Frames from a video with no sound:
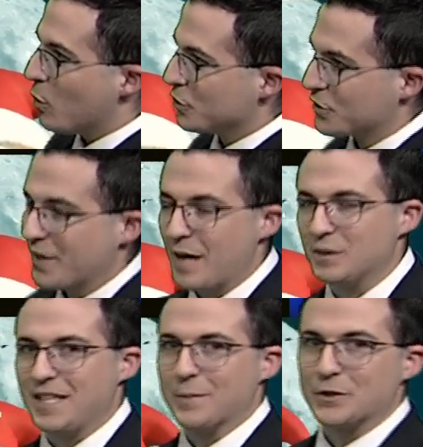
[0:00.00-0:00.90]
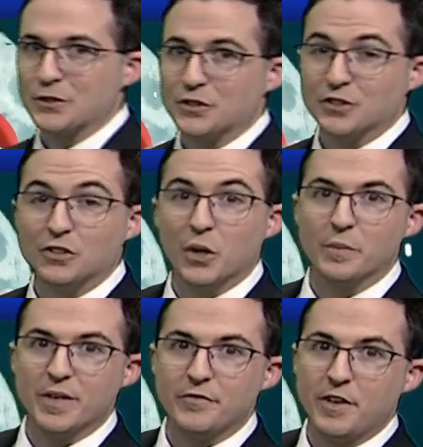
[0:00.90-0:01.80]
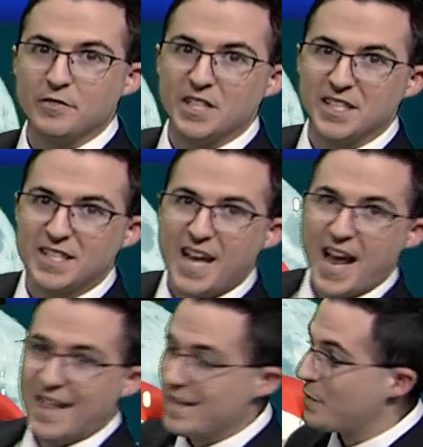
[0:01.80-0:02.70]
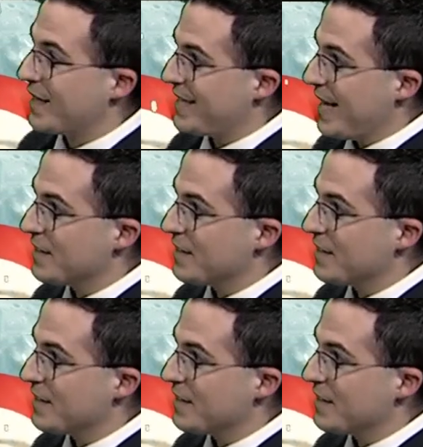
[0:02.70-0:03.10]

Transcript: We'll start out with temperatures in the low to mid 50s, and then by the end